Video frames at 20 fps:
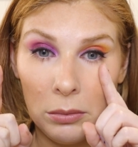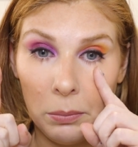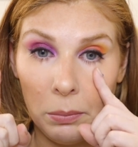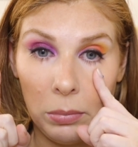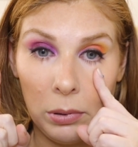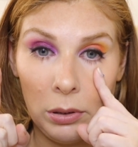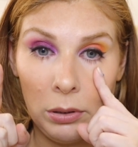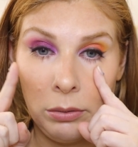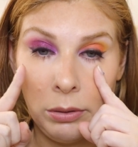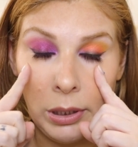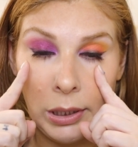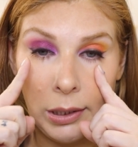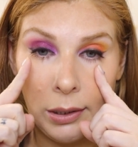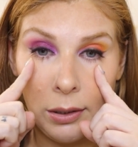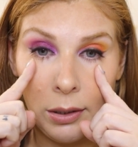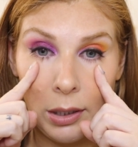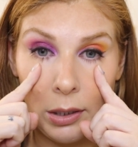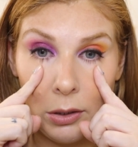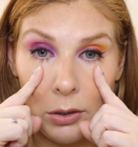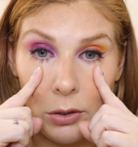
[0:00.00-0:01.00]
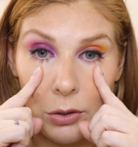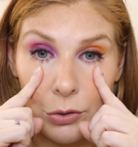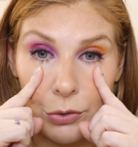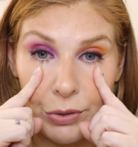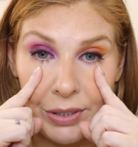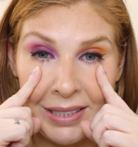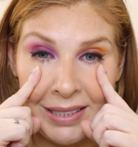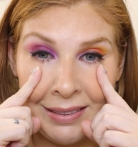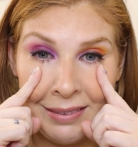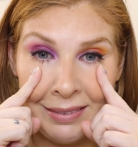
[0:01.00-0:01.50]
blue here and
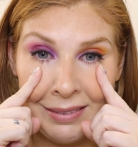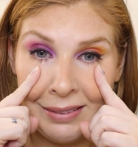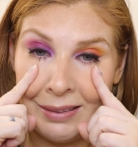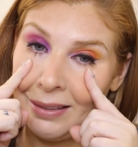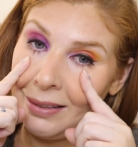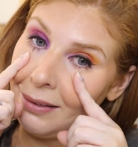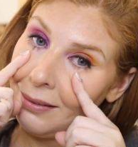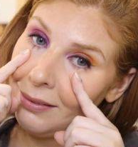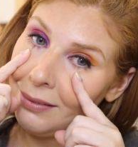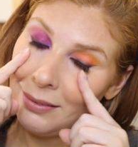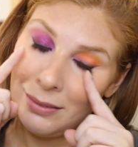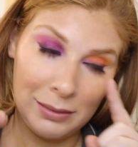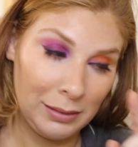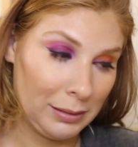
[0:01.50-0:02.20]
green here.